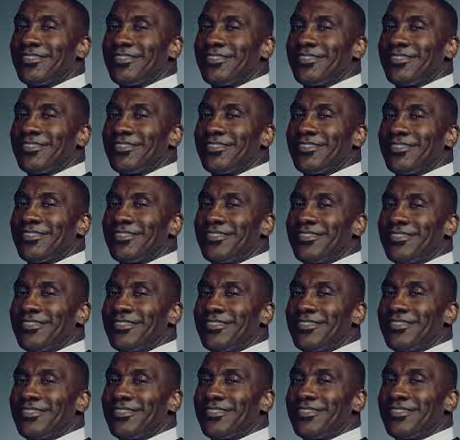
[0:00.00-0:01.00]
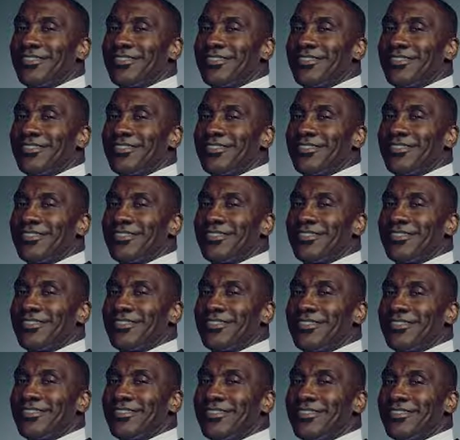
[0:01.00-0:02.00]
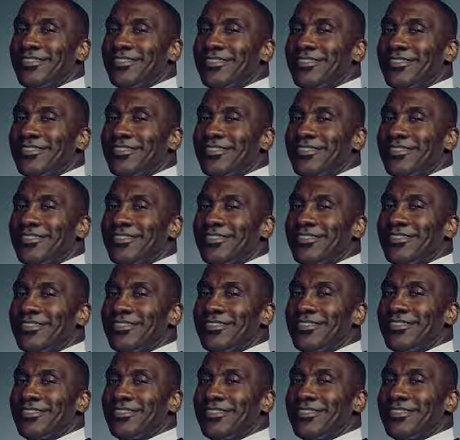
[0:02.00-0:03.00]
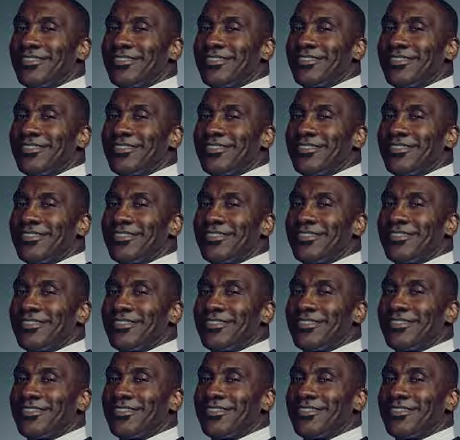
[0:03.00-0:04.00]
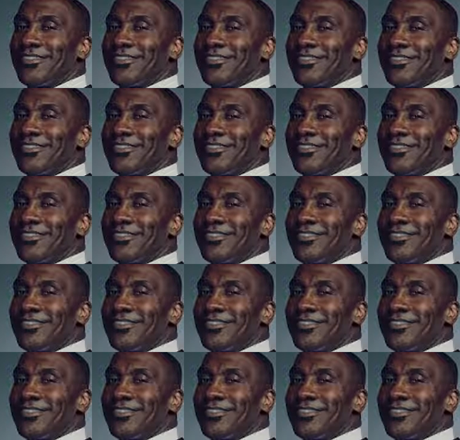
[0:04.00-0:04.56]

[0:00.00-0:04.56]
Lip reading: (not speaking)